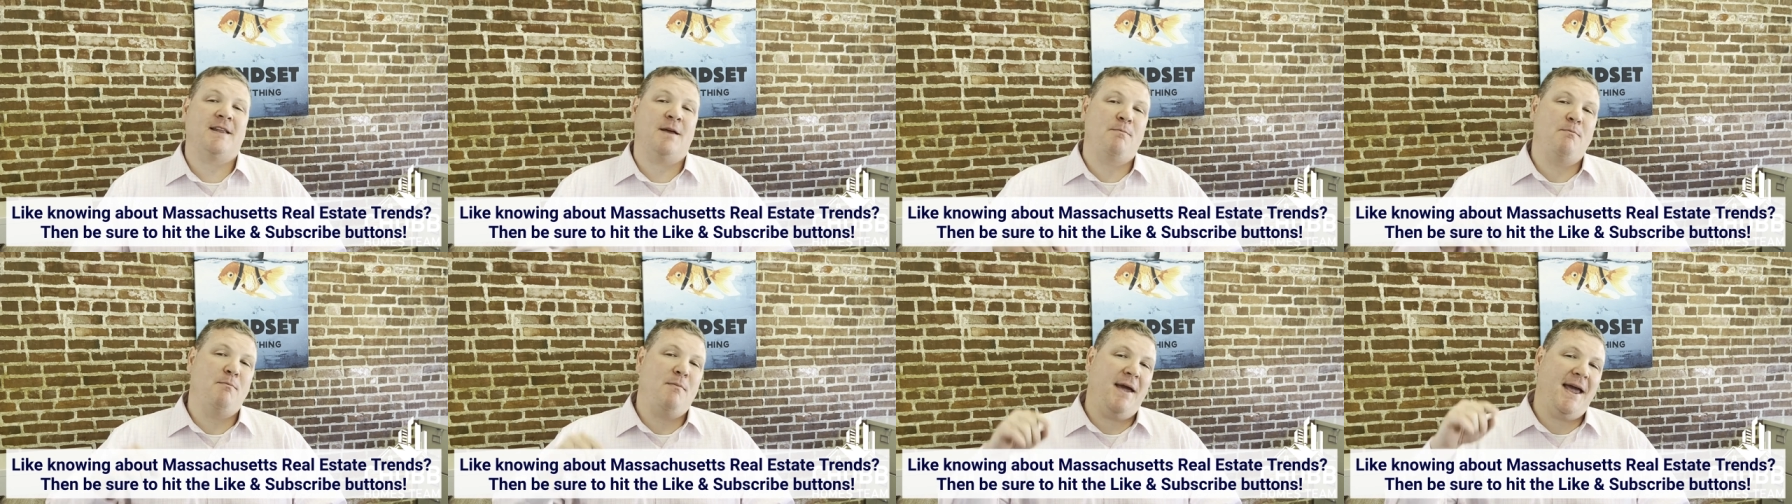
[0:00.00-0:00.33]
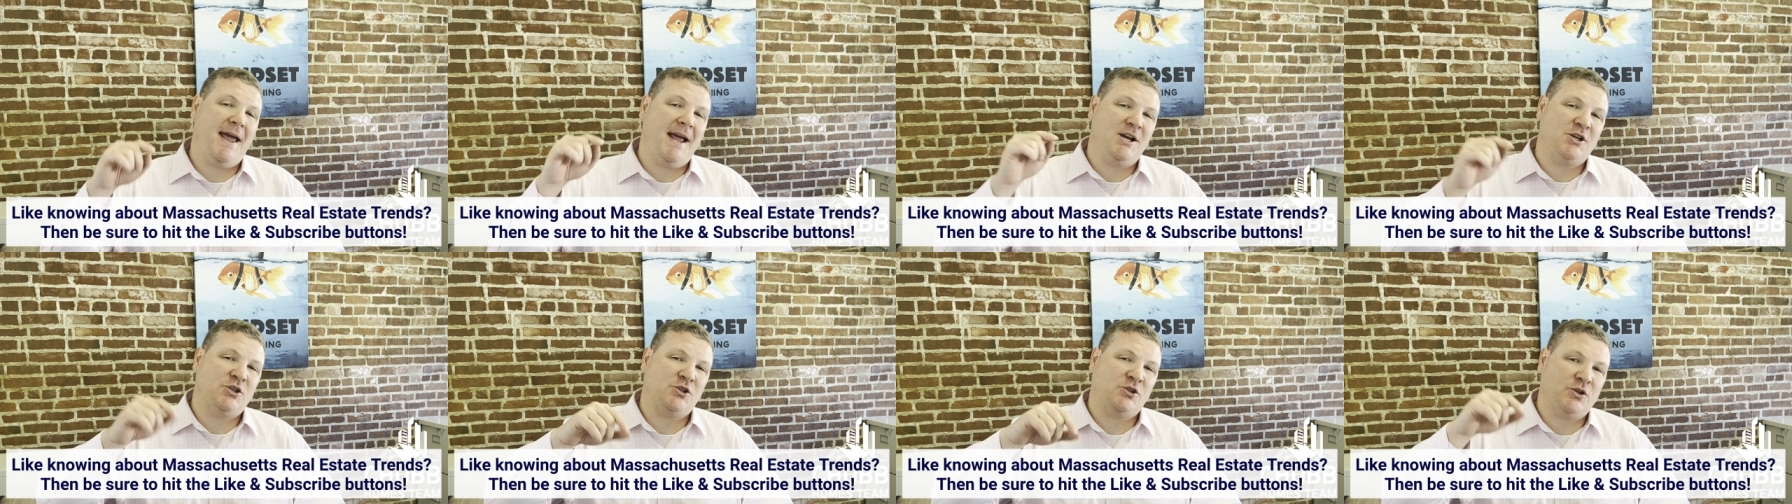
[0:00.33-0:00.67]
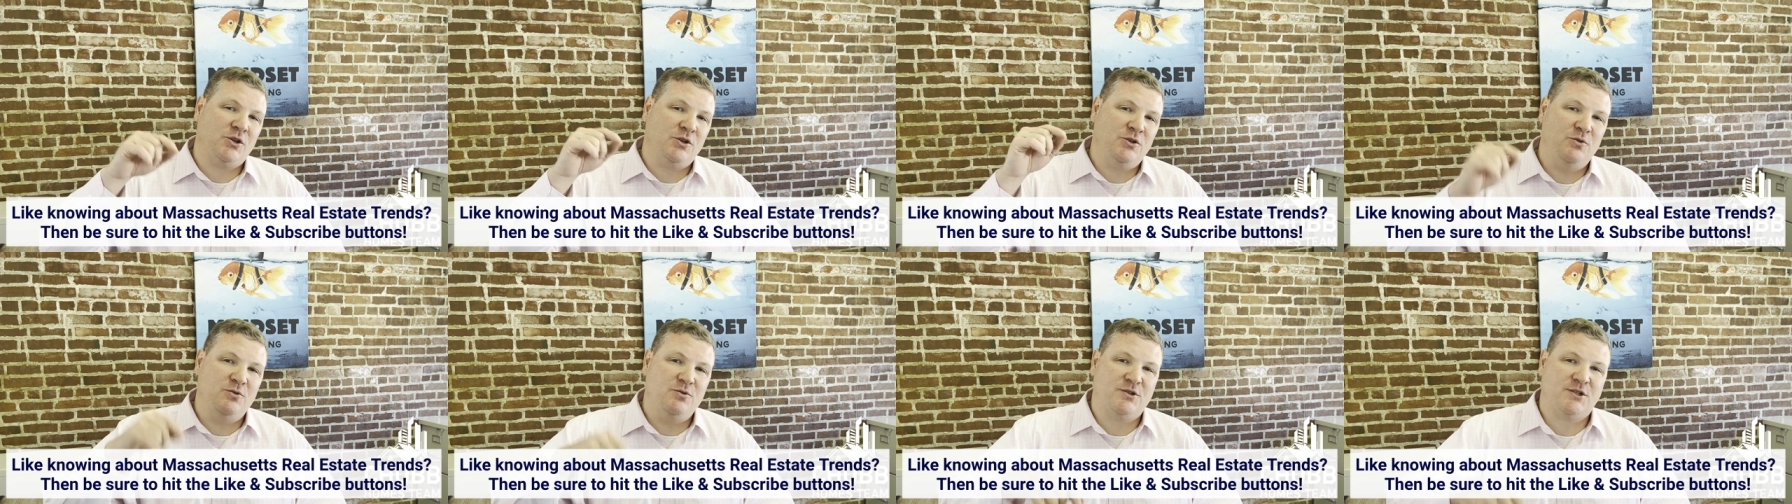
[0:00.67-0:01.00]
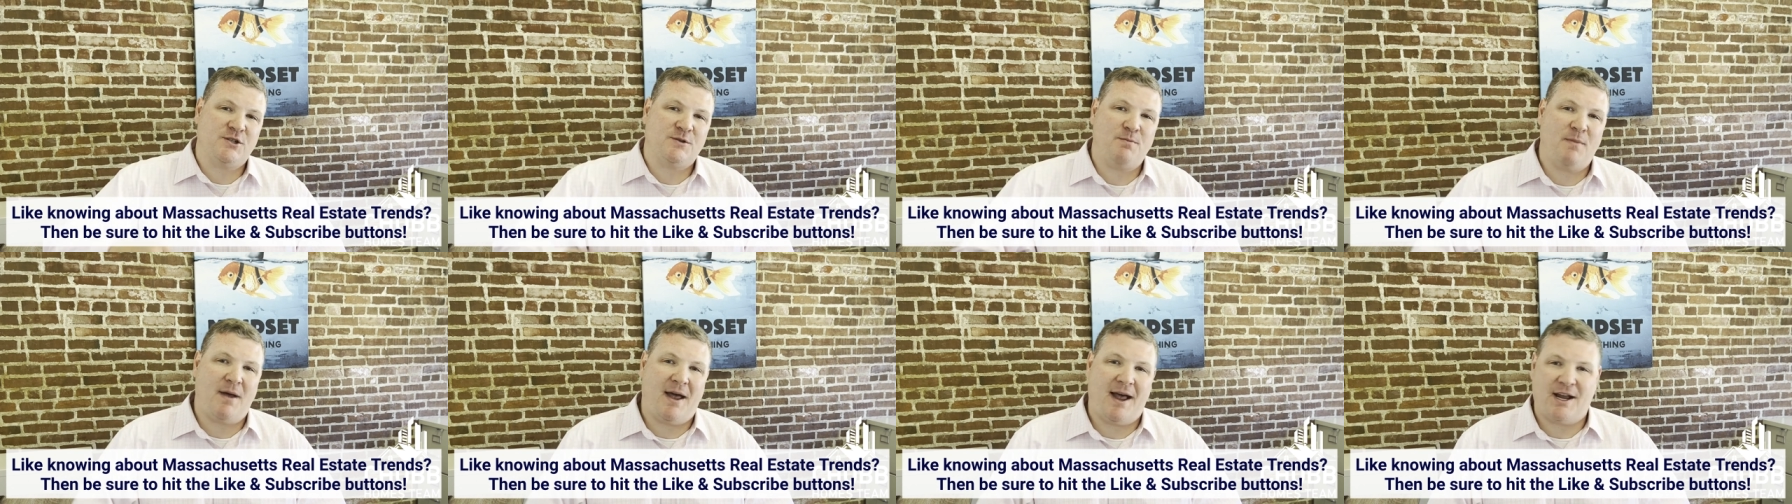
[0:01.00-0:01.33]
Then make sure you
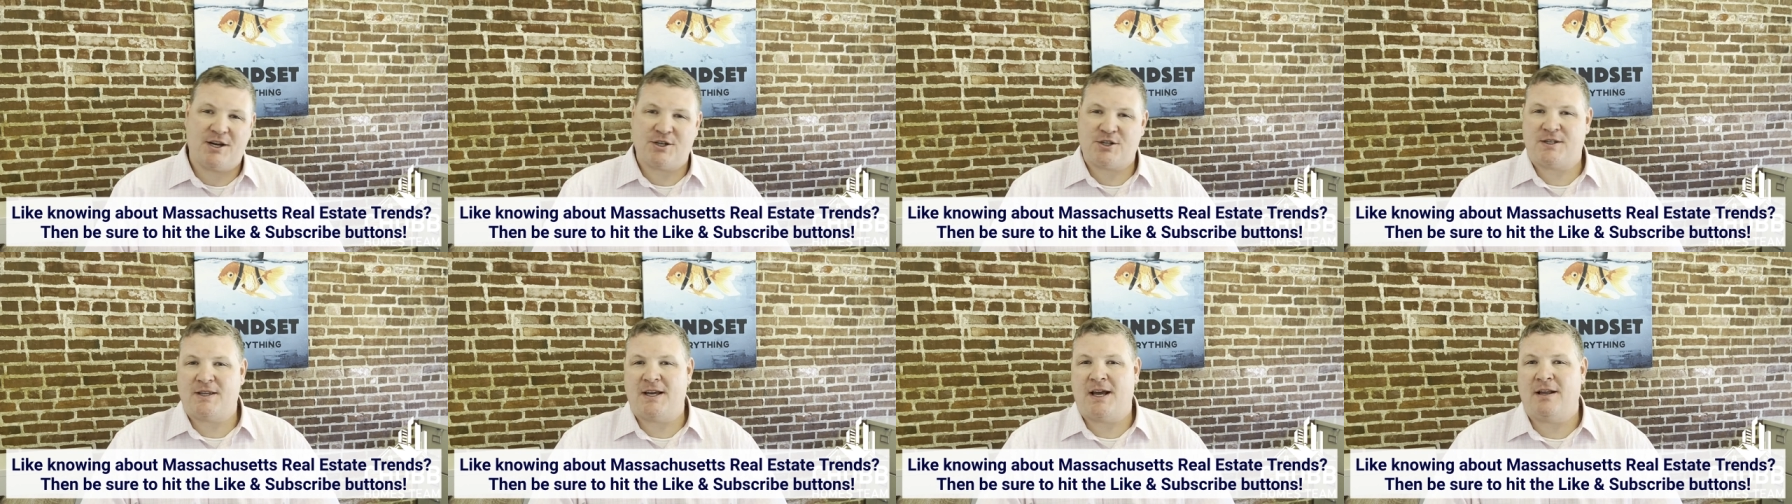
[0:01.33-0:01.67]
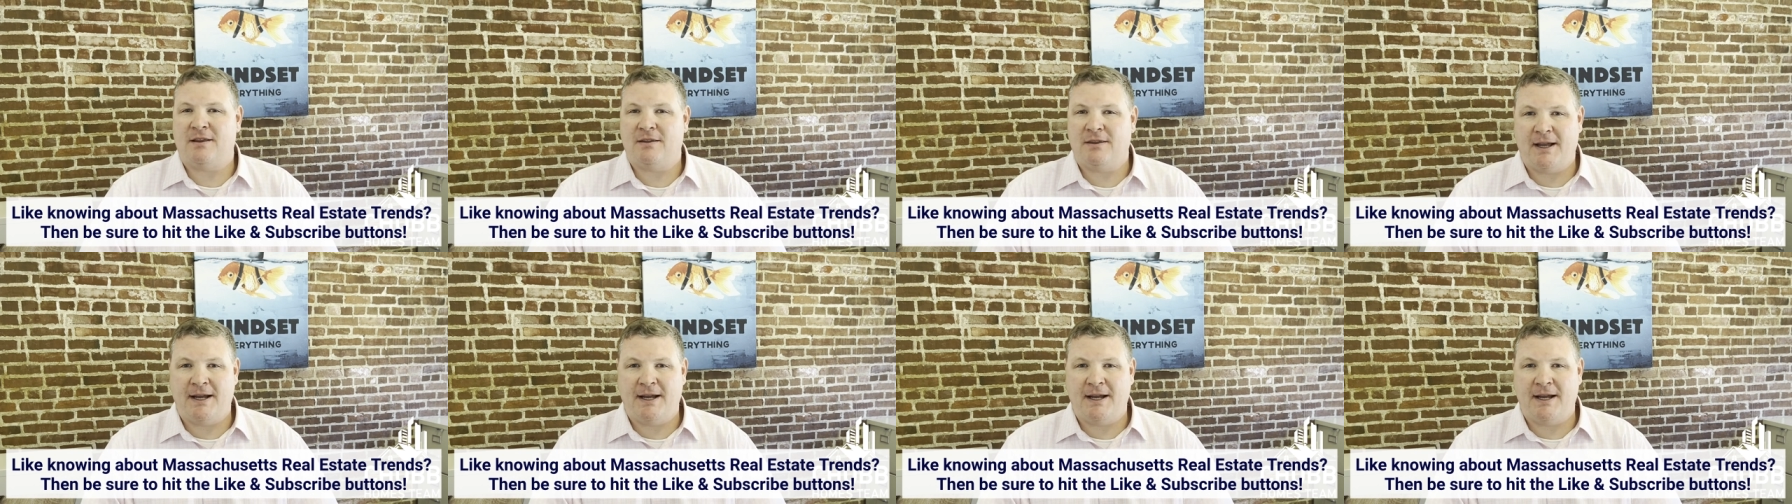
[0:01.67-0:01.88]
smash that